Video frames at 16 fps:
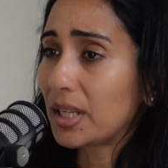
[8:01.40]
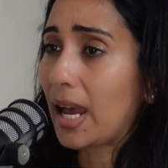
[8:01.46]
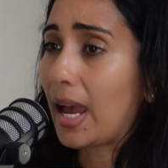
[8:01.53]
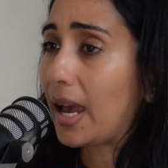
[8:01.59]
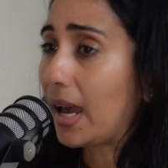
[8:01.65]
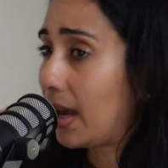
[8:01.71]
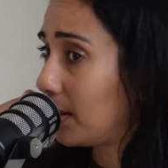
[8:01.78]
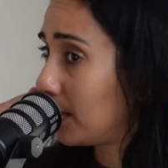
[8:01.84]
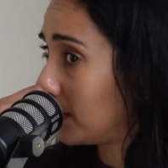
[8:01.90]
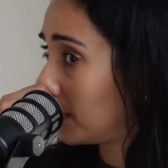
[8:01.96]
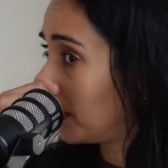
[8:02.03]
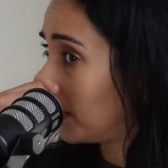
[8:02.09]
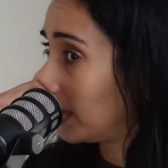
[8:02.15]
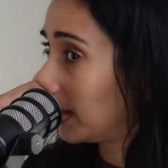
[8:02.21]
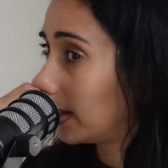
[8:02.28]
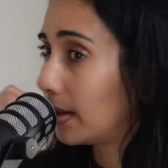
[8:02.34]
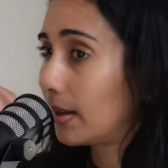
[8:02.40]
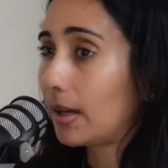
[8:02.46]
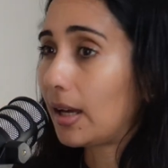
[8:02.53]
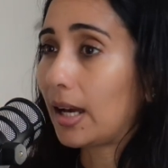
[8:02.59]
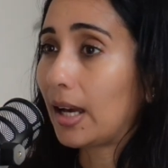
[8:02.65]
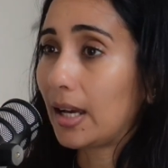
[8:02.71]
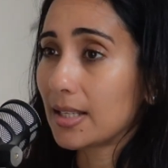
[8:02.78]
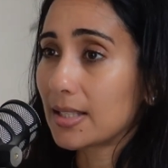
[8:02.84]
have
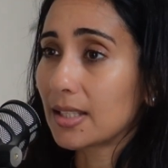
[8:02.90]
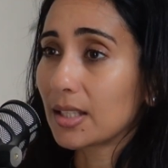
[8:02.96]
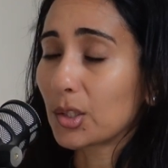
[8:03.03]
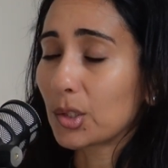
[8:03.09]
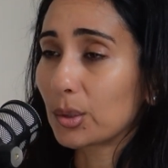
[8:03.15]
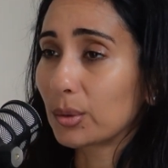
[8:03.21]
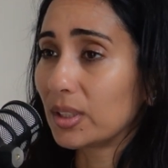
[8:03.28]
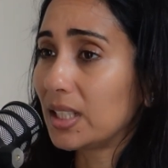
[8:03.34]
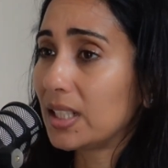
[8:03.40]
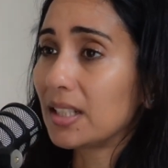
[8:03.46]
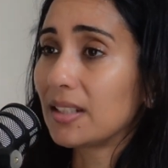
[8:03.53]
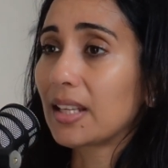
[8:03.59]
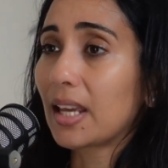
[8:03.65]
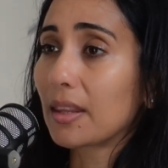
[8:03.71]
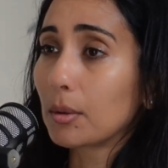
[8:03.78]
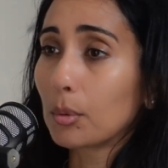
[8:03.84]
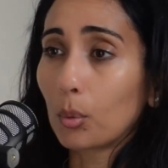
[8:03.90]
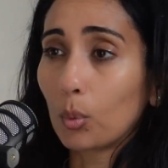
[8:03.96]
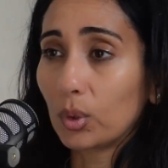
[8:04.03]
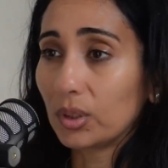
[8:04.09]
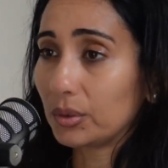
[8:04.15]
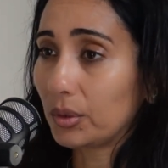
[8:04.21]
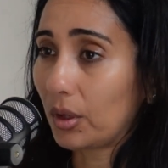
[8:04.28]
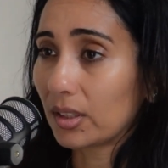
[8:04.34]
a high sexual need and the other
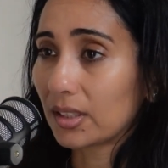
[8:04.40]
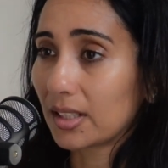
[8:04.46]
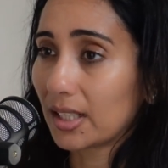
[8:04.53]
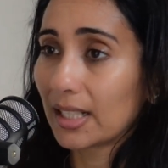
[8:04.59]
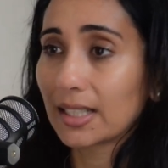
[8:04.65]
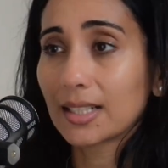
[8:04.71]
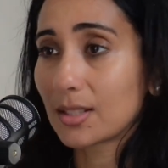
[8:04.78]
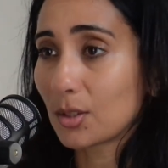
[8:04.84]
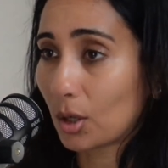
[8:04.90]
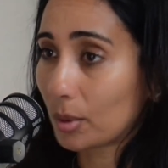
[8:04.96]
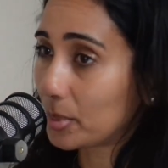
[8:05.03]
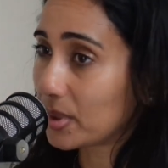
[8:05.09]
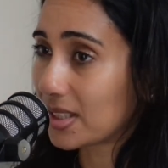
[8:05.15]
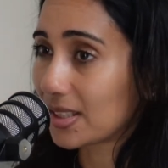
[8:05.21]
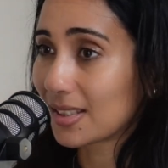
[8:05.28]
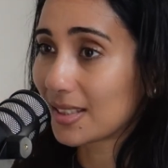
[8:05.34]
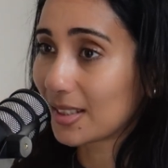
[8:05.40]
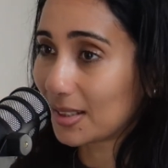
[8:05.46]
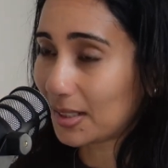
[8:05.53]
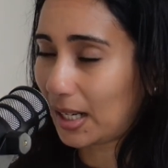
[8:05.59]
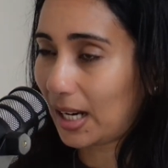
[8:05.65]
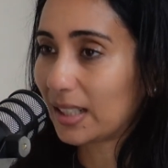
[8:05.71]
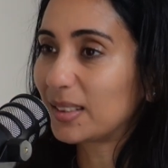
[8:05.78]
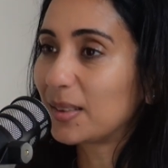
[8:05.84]
will not, right? Because opposites
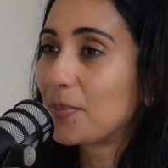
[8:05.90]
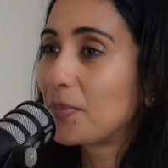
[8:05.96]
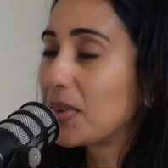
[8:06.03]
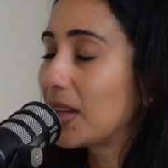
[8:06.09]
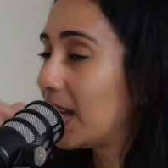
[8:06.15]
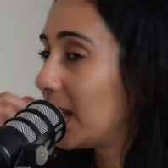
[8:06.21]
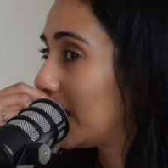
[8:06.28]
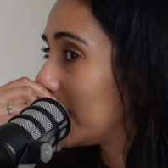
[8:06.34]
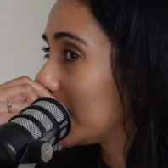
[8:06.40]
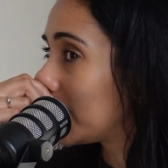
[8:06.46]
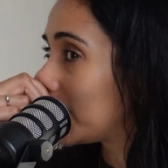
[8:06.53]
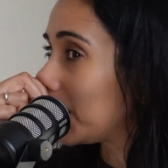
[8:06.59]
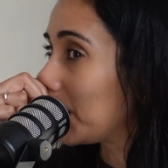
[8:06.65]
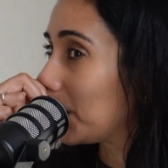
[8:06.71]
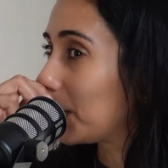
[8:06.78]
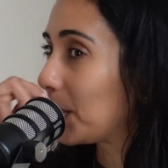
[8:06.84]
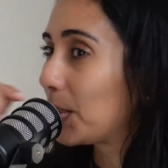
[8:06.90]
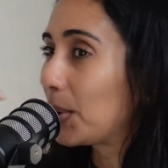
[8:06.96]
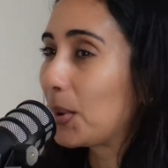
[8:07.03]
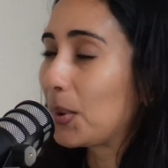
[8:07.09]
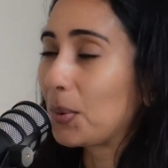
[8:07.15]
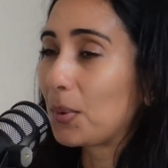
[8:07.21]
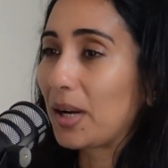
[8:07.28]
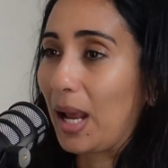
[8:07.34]
attract. So
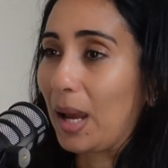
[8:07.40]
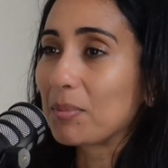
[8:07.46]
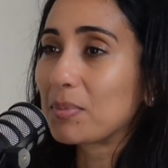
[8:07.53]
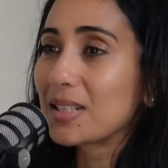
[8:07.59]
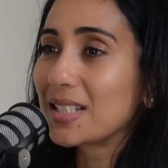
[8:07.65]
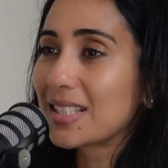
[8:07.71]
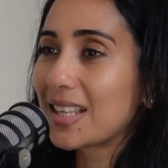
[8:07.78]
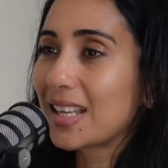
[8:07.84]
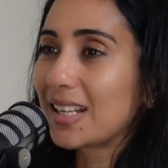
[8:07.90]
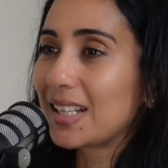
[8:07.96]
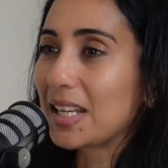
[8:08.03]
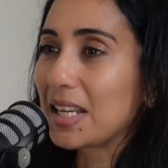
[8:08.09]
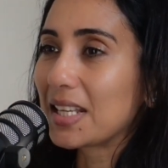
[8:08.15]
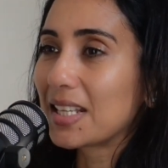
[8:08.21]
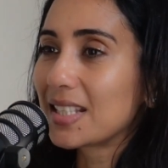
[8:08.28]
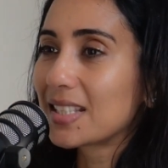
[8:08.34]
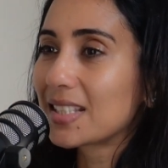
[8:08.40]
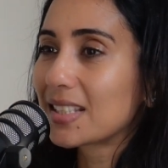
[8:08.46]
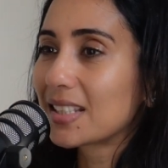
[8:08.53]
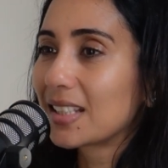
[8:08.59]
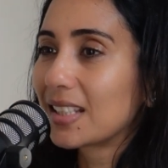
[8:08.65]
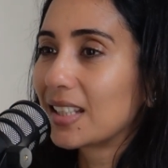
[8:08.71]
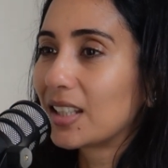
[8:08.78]
what happens then is